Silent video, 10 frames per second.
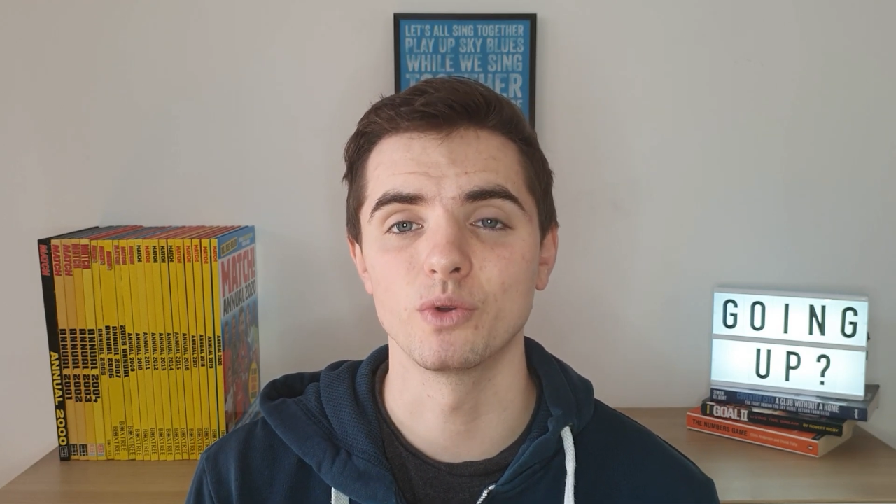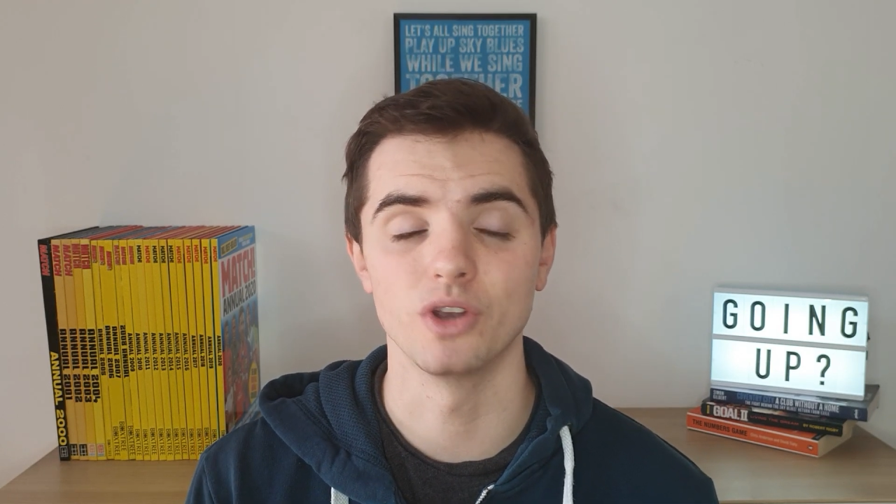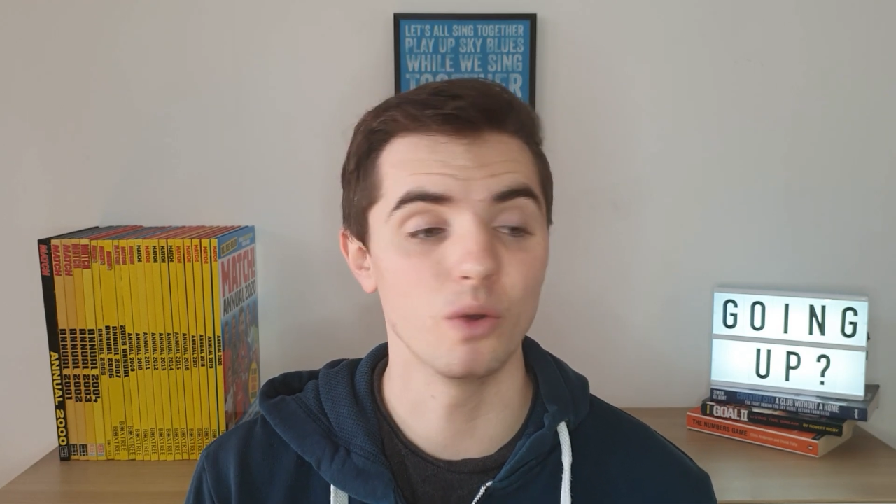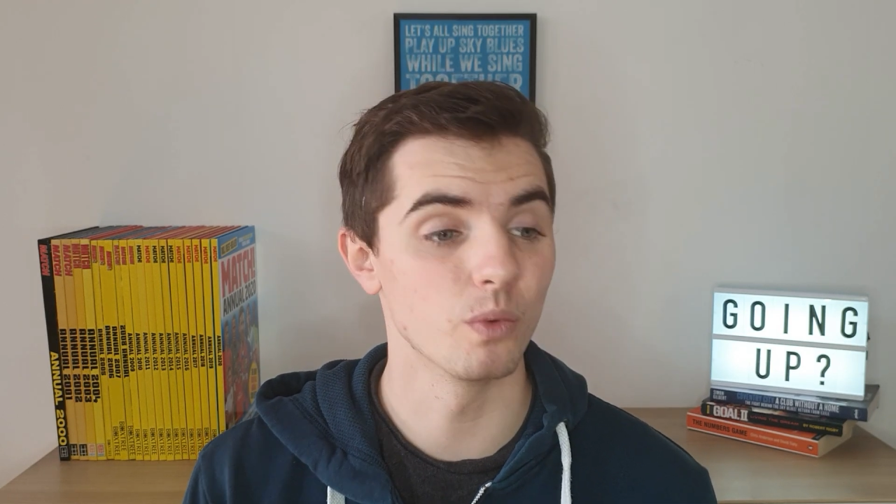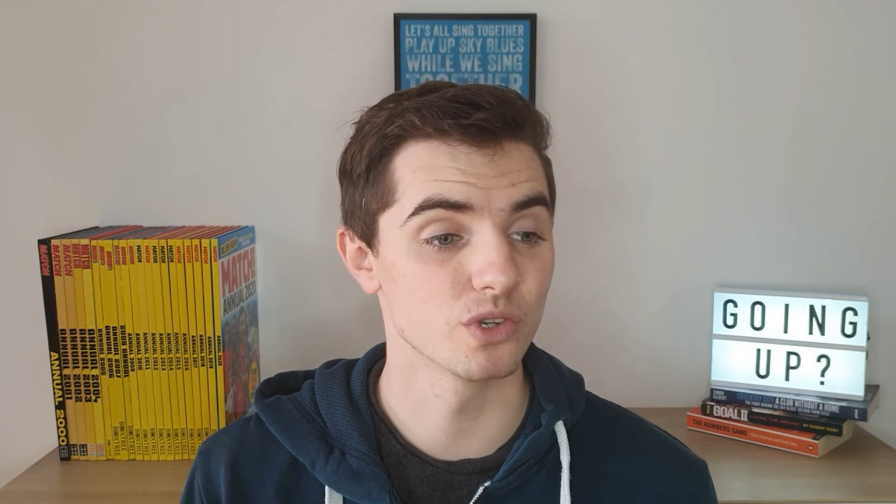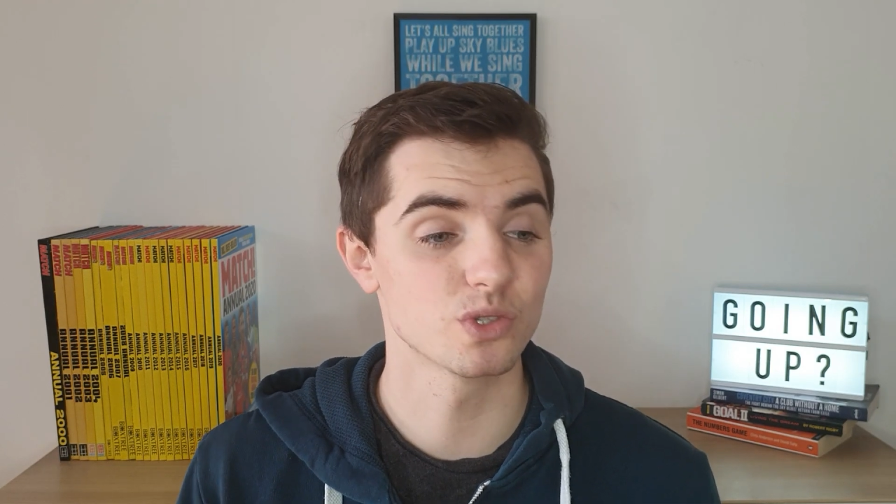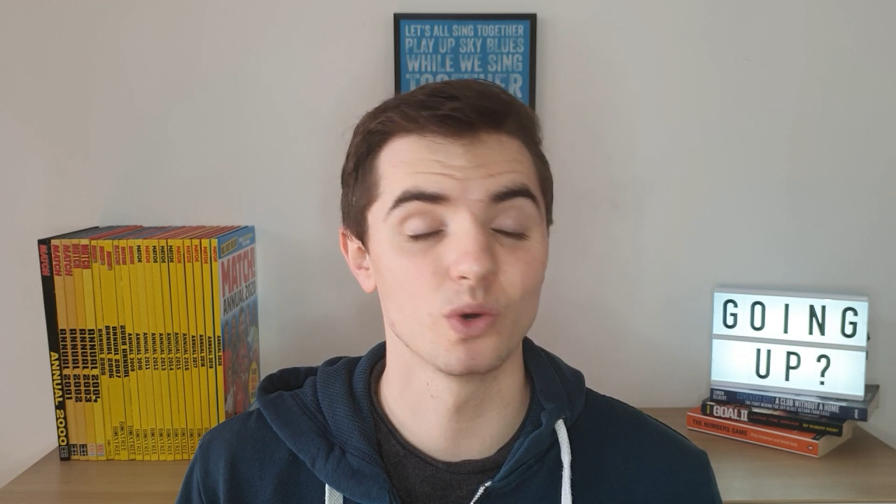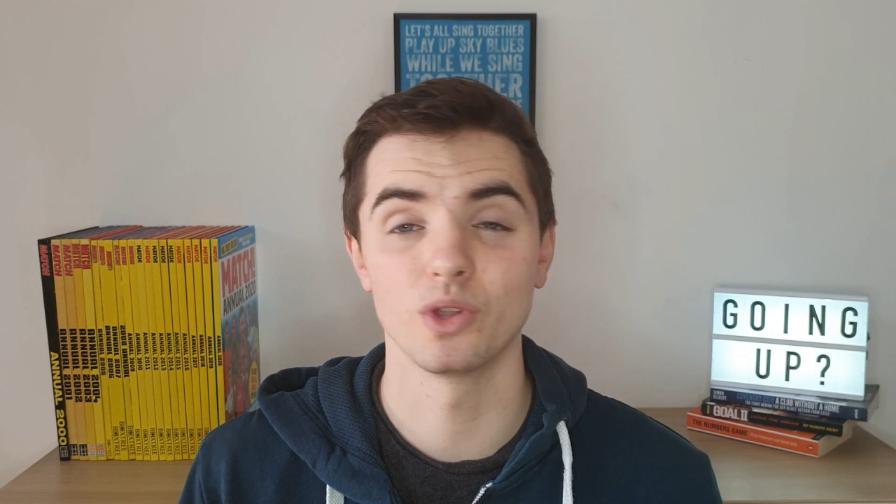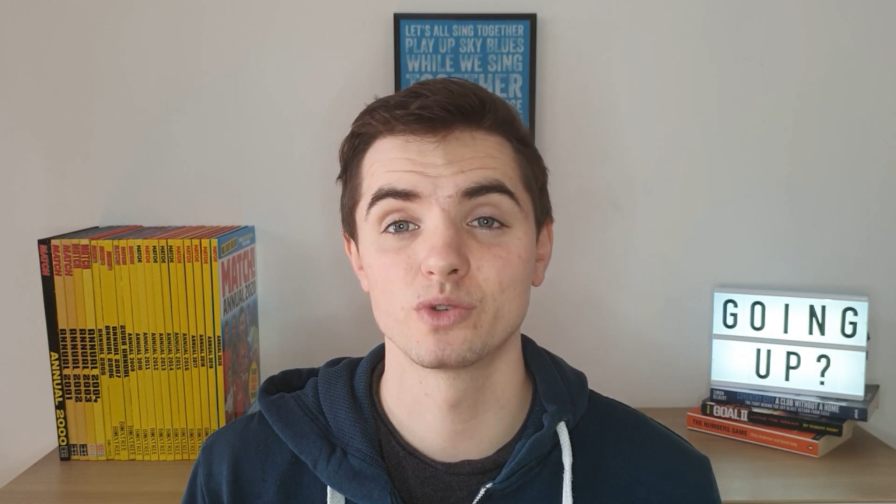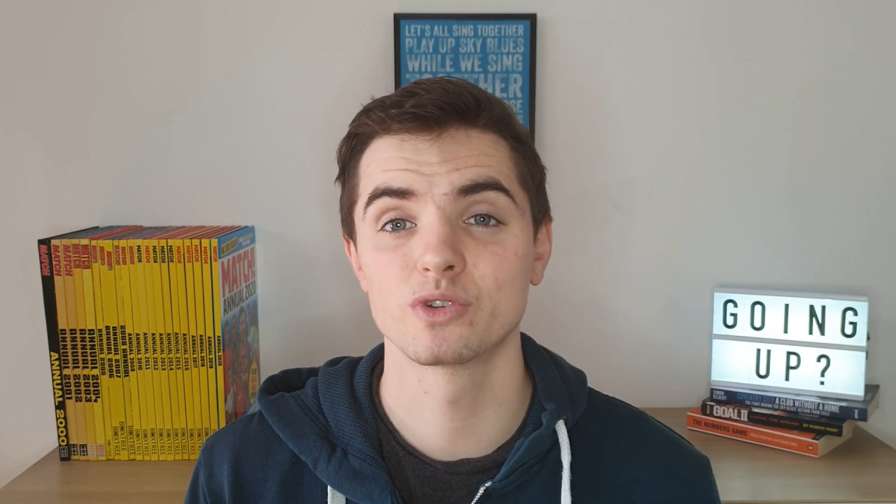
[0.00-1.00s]
No one saw
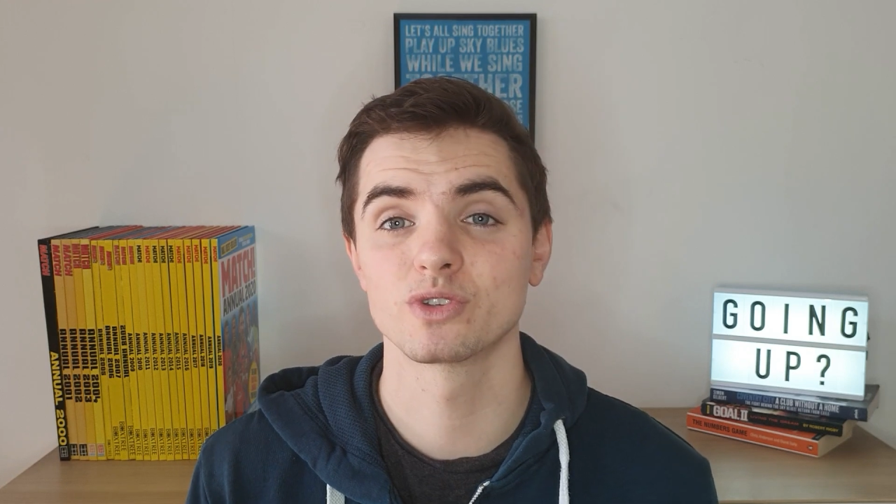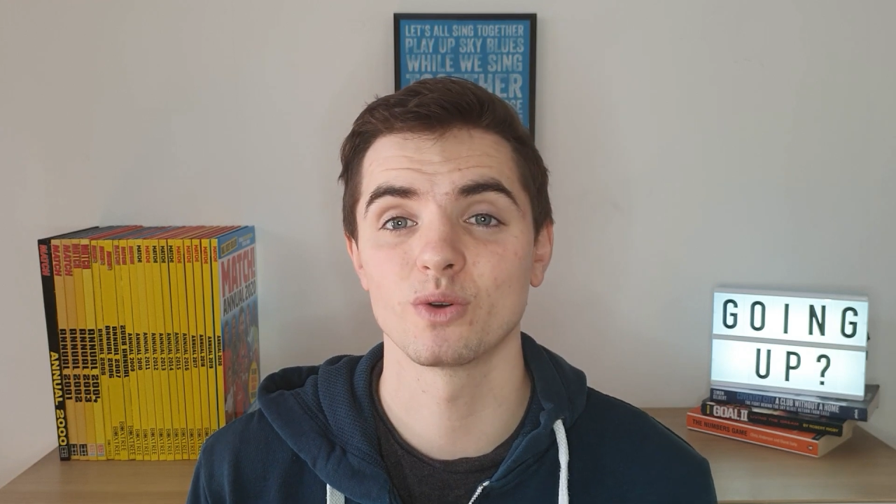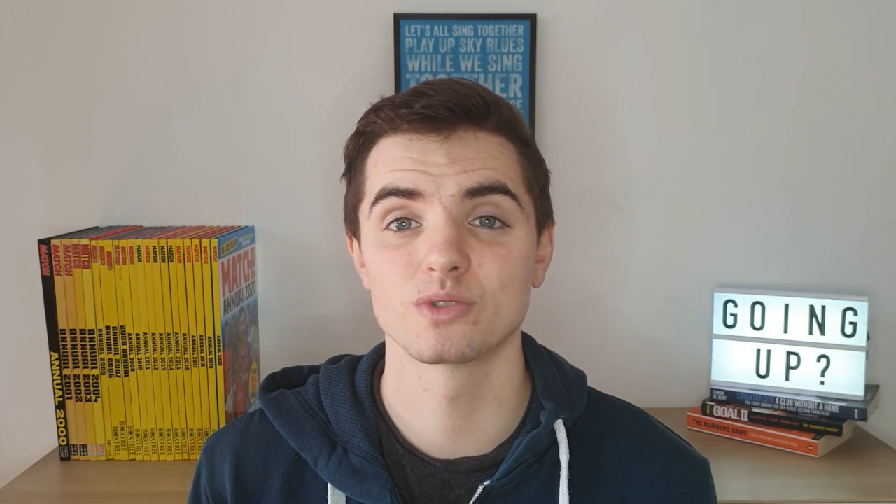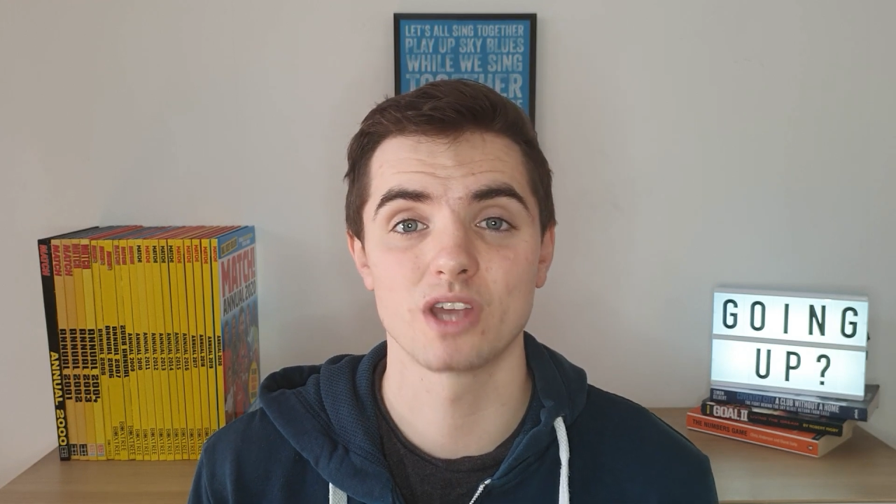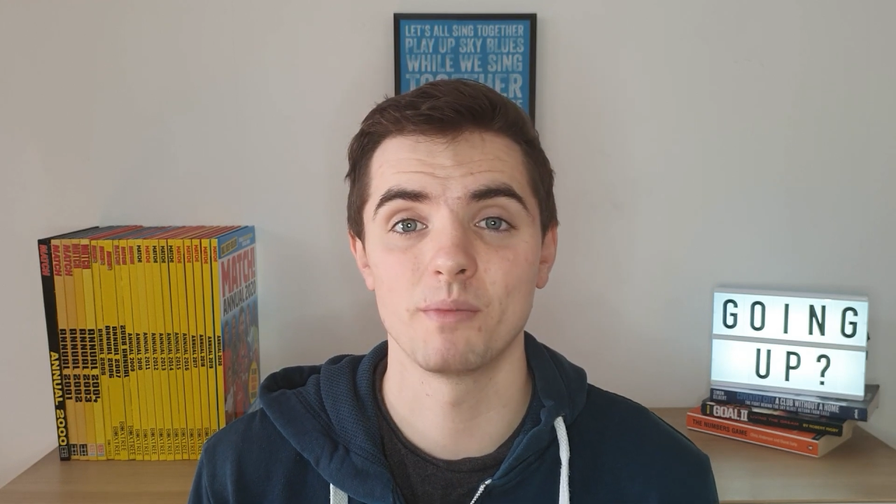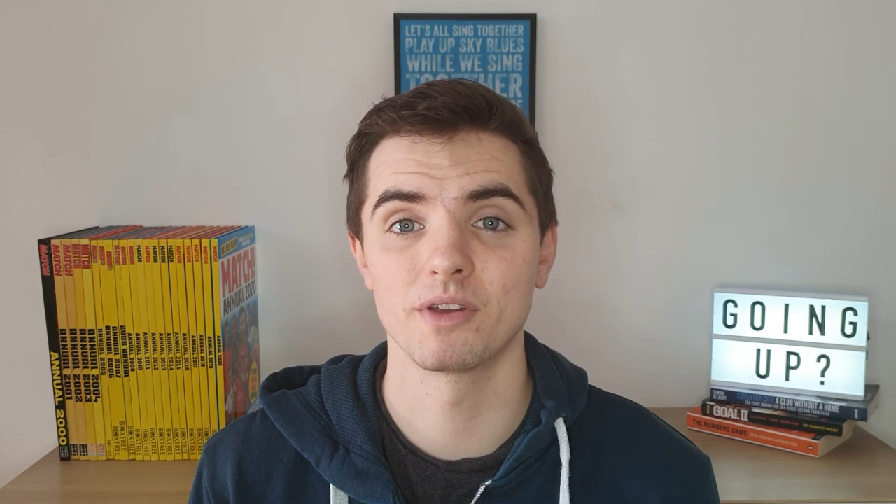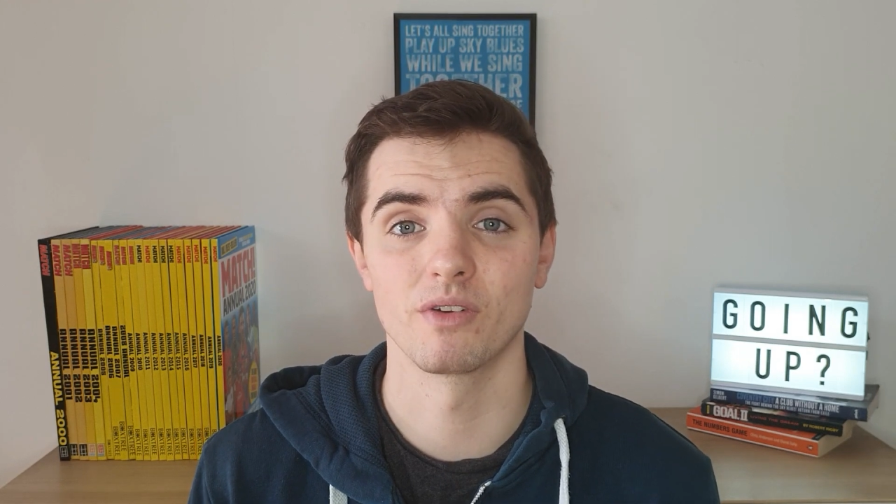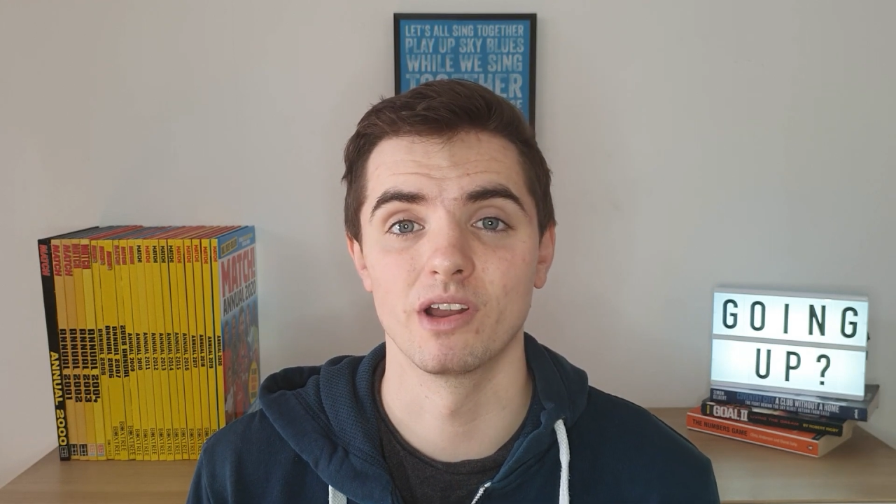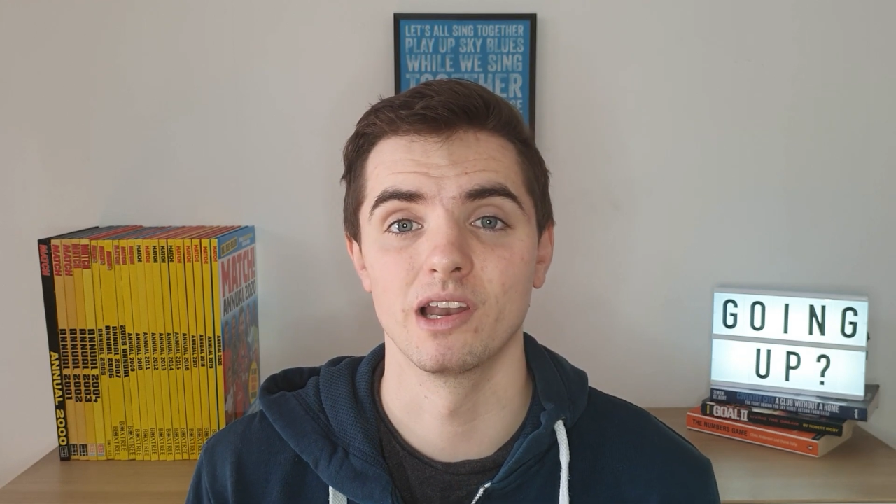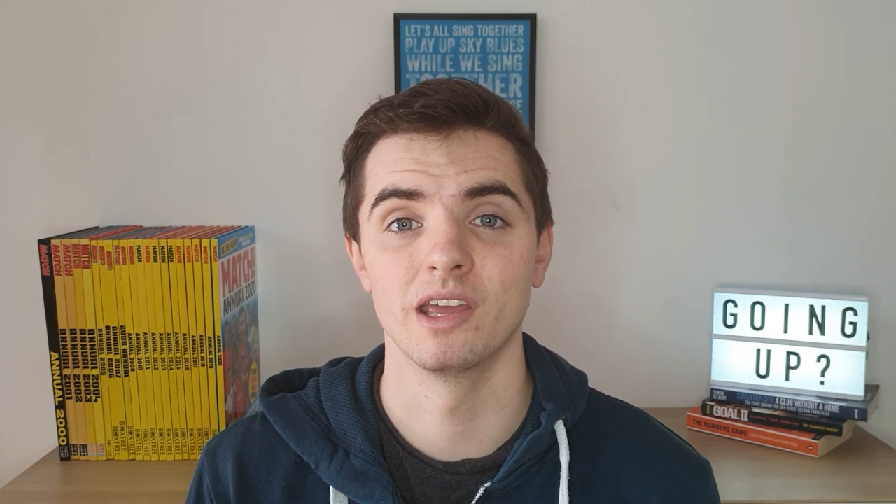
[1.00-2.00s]
those results coming,
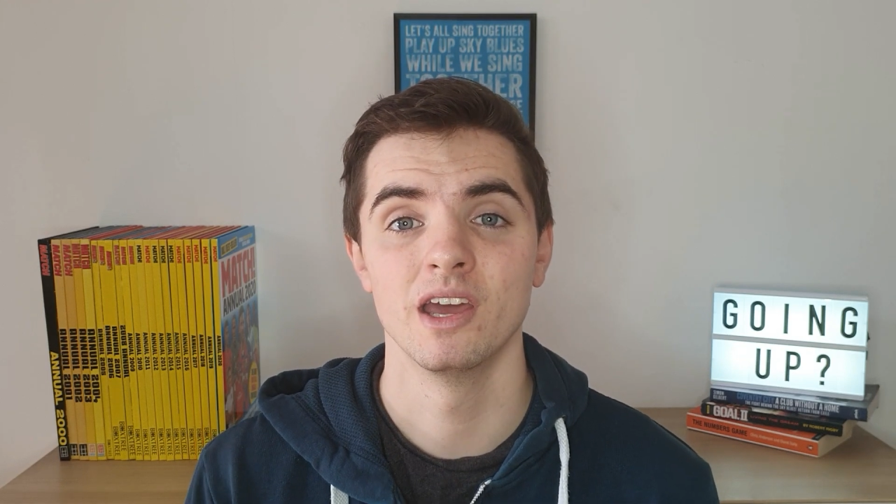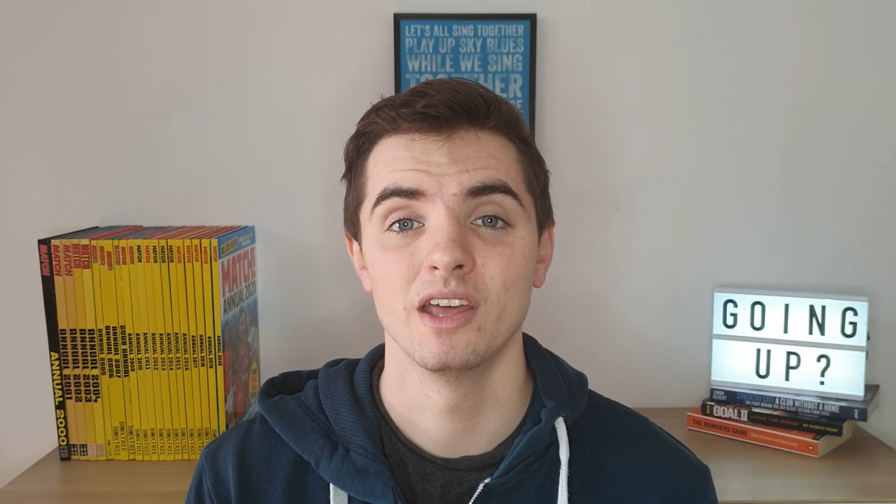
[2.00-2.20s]
really.